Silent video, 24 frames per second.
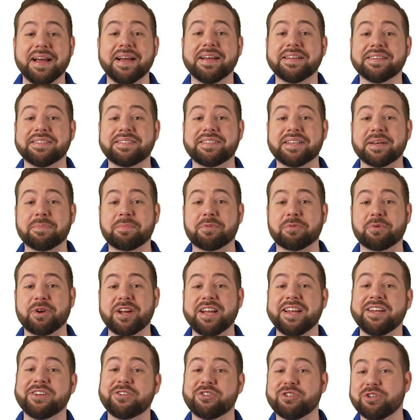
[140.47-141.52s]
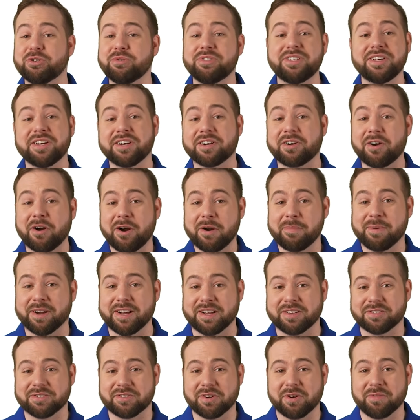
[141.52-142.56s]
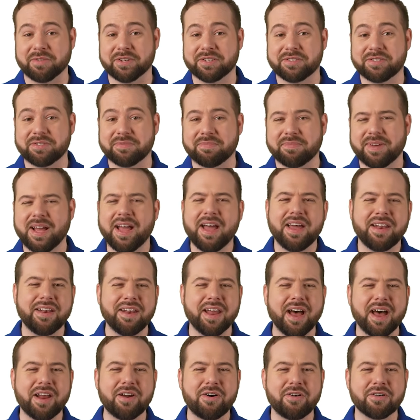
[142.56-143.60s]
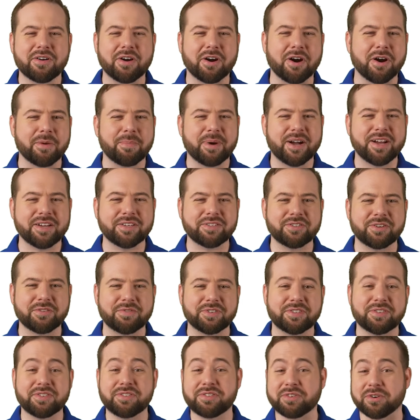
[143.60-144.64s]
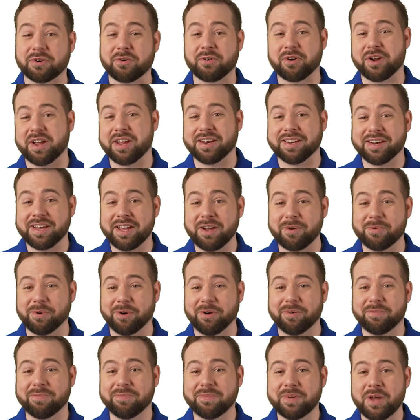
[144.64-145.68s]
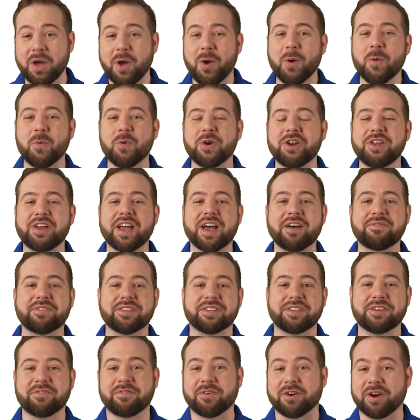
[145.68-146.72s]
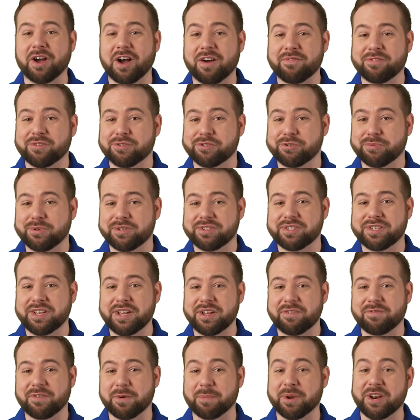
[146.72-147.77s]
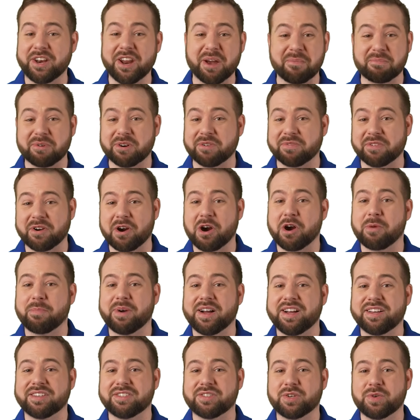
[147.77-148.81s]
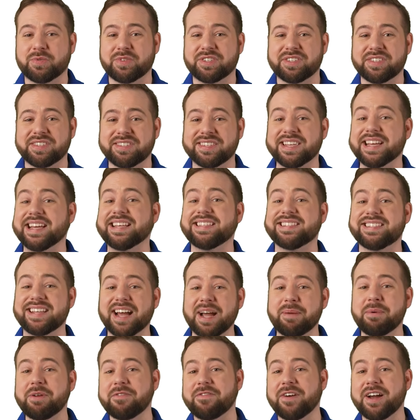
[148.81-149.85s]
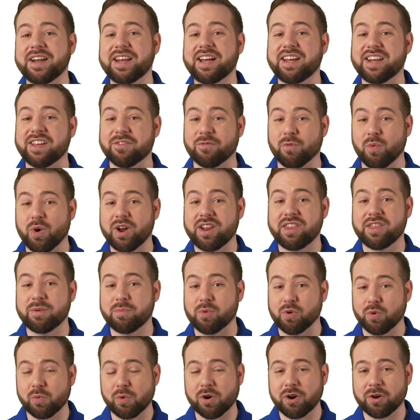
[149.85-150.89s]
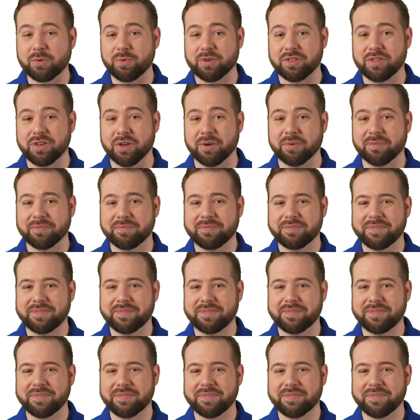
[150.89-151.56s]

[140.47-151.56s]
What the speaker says: Step 3. Choosing a car buying service. Not all car buying services are created equal. When you have the different offers received from a number of car buying services, it's time to find out if one of them will work with you.